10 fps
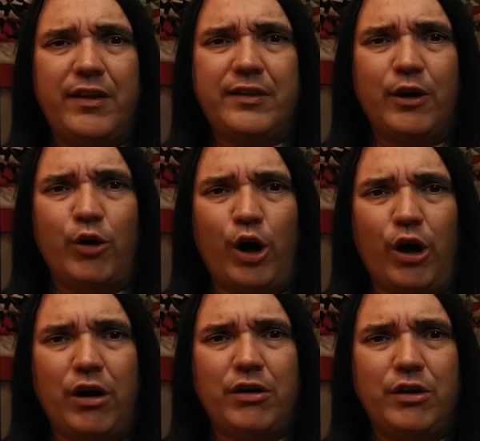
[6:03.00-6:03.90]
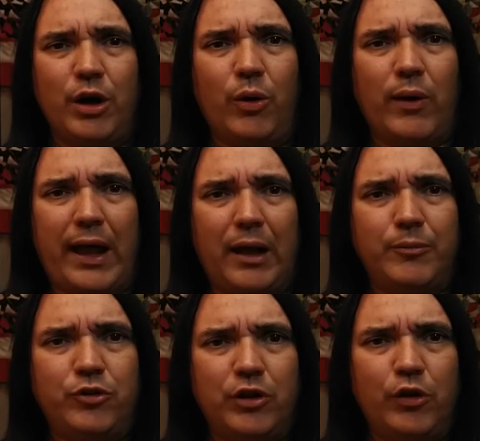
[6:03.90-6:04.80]
that there are no
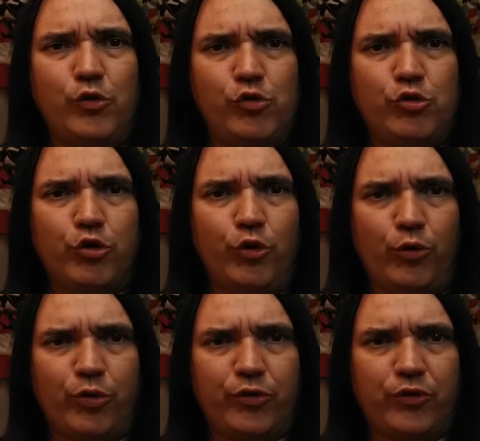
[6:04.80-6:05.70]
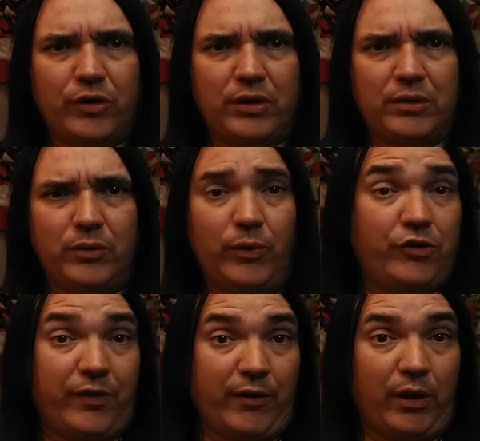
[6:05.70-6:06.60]
absolute truths,
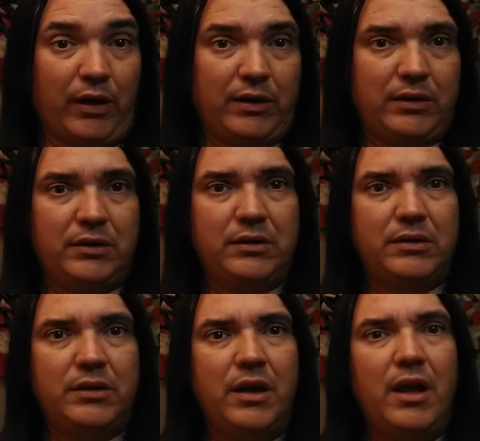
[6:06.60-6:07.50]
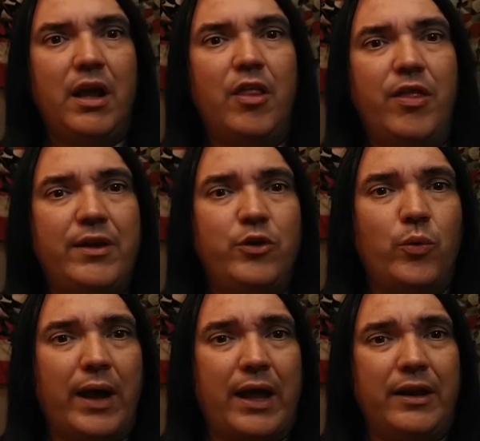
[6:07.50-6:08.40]
which there are, then
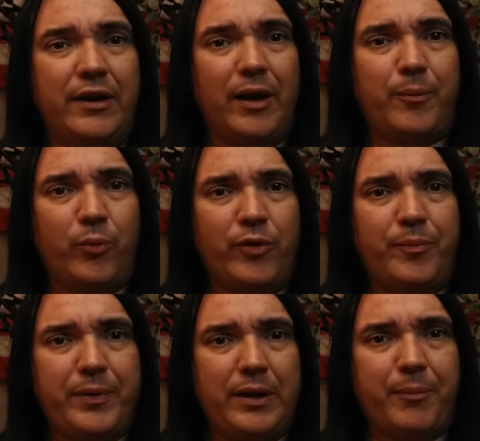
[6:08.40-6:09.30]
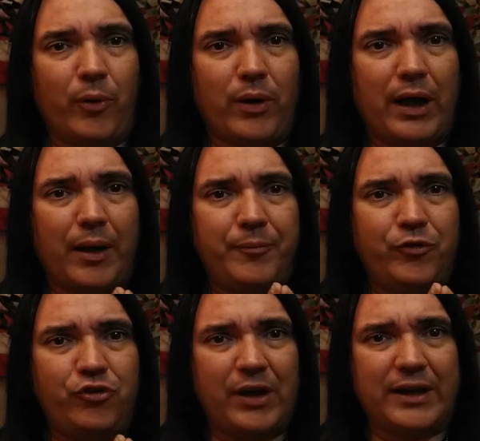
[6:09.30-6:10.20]
you end up with people
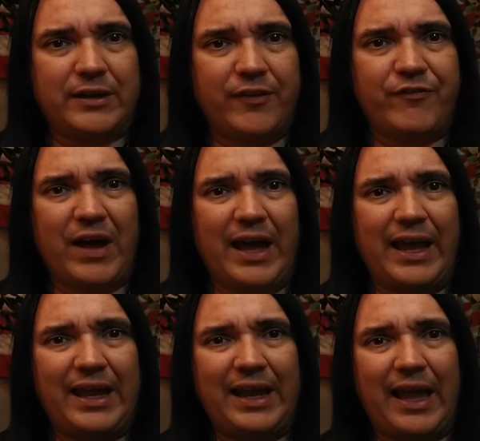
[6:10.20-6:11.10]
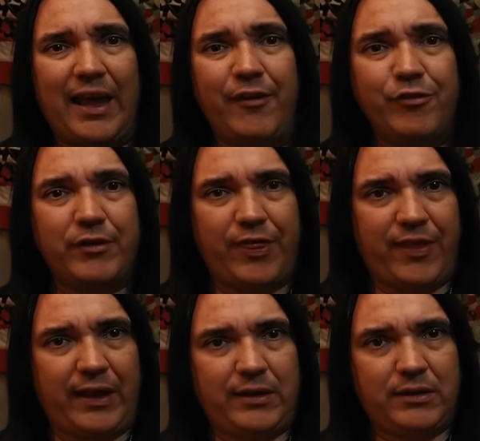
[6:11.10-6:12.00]
objectifying
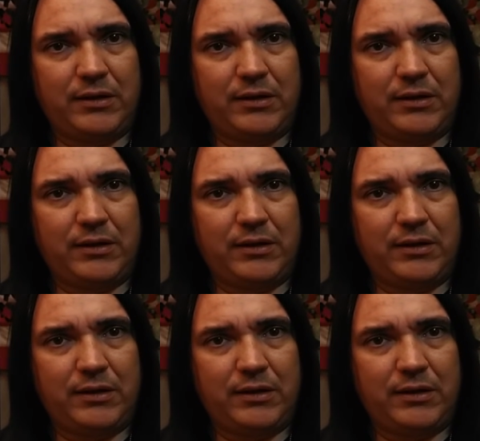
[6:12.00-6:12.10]
everything